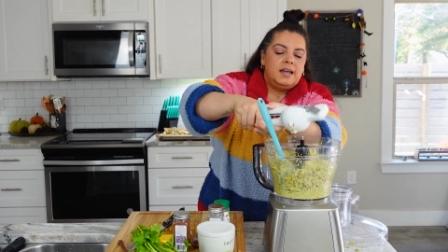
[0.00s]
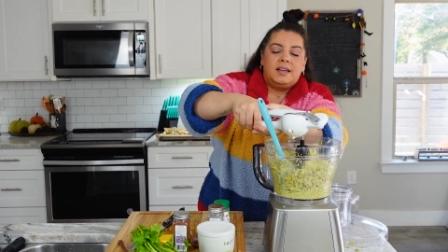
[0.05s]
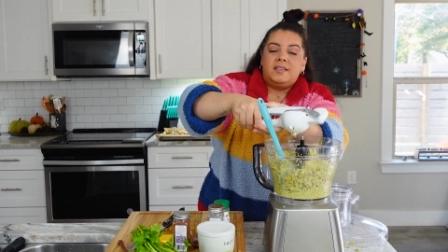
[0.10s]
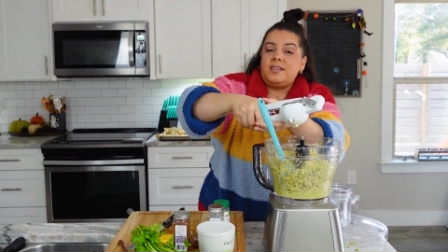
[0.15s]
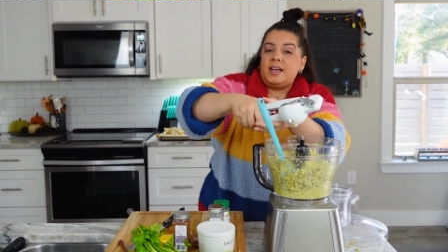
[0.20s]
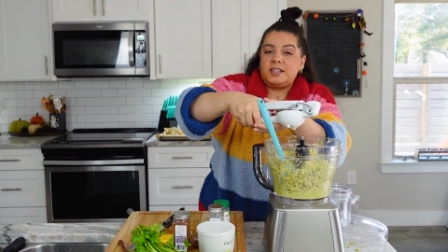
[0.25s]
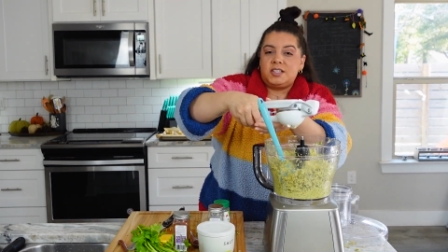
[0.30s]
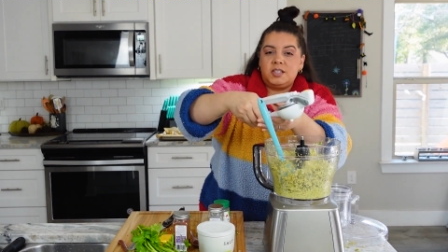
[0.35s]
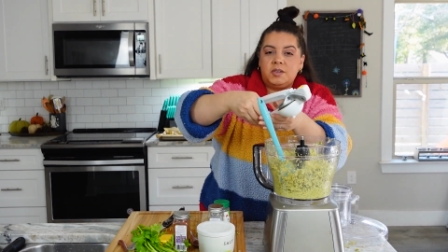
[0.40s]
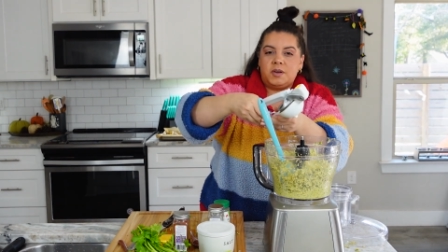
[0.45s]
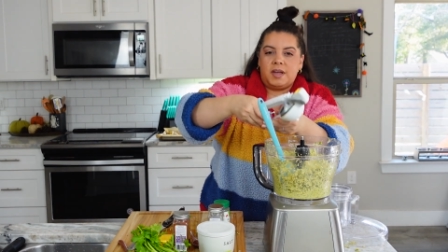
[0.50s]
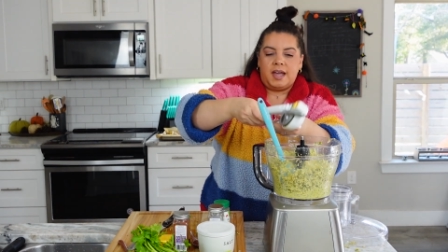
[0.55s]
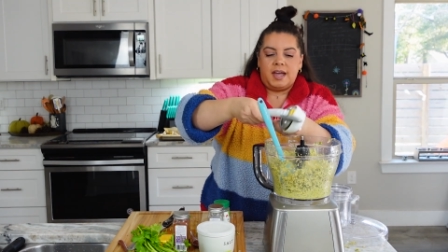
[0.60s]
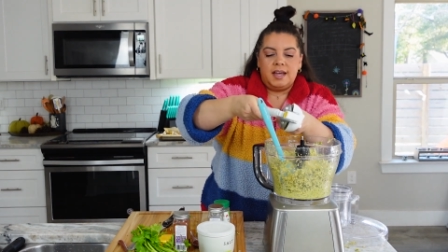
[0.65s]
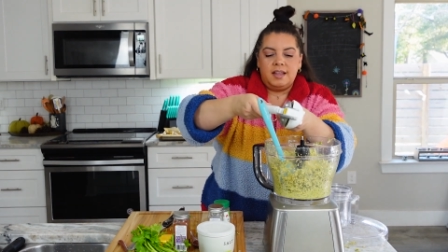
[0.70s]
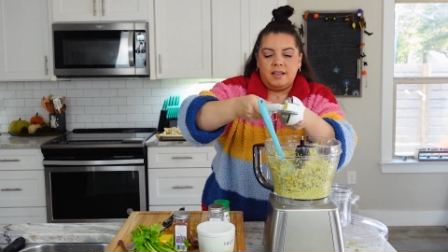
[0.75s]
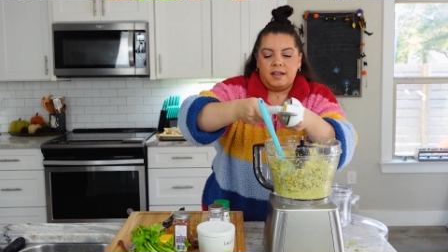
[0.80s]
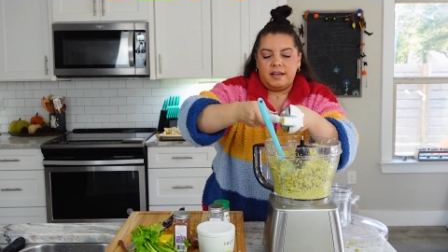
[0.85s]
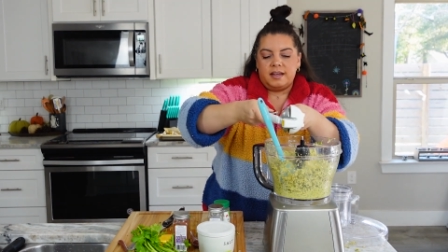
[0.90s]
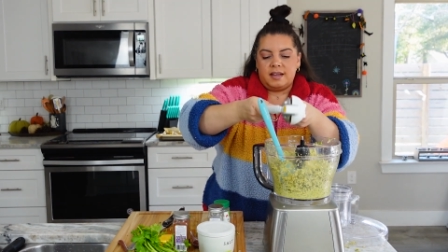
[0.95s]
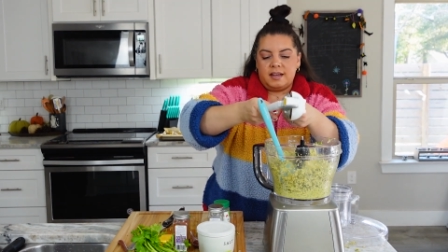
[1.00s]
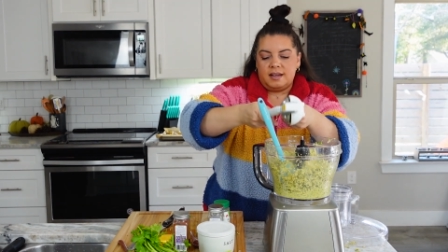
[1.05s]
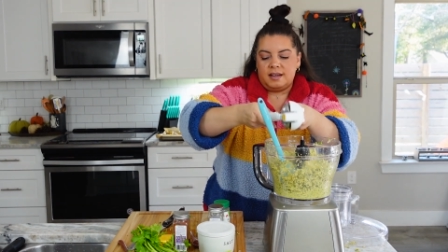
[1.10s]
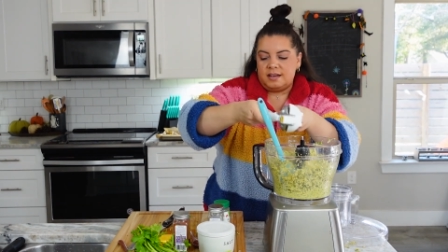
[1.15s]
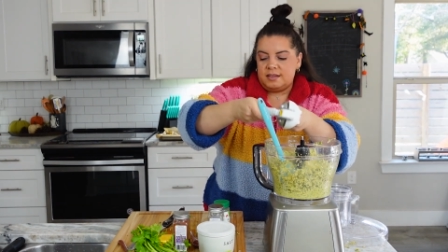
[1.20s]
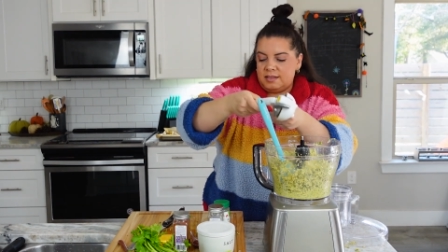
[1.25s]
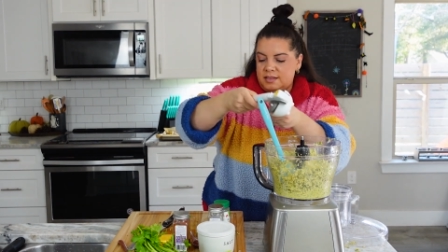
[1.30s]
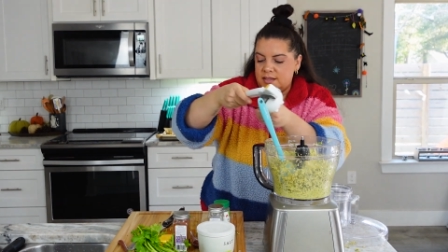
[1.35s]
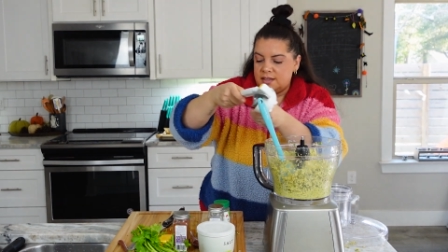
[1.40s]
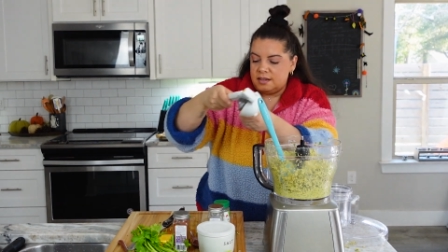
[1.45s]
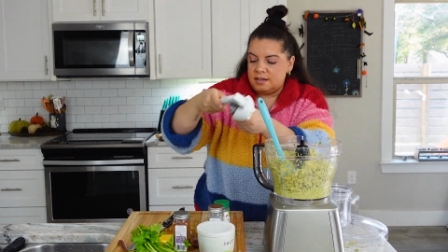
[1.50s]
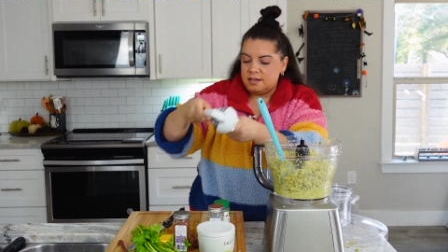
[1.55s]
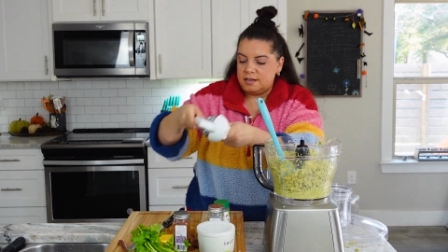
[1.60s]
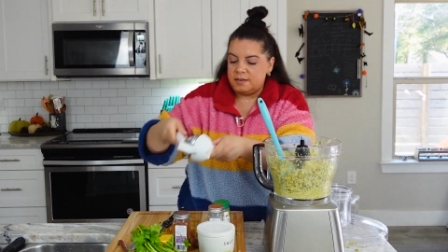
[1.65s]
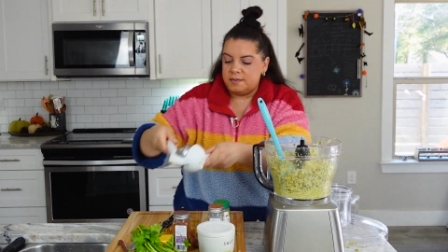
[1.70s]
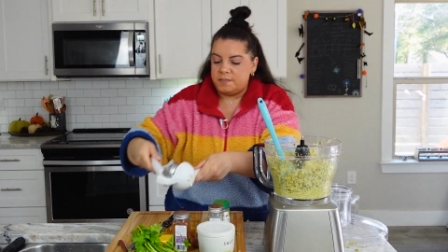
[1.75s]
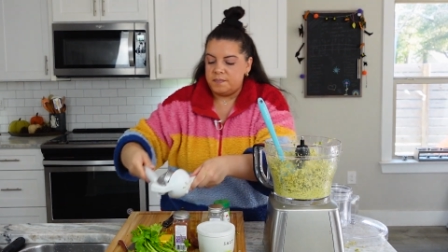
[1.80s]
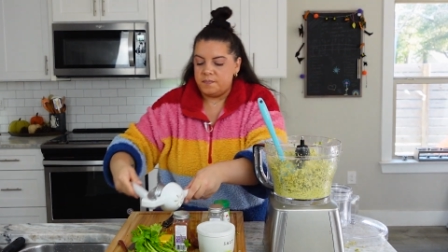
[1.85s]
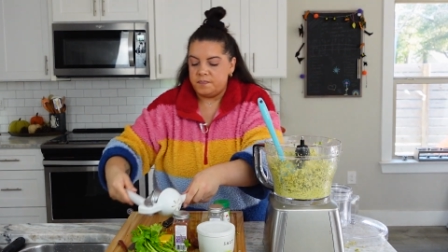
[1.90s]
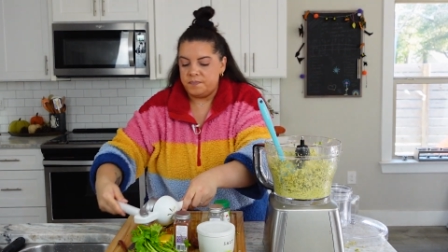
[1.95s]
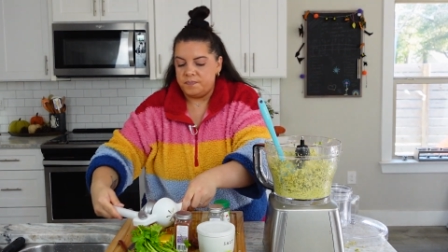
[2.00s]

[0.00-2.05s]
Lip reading: And that's okay, like the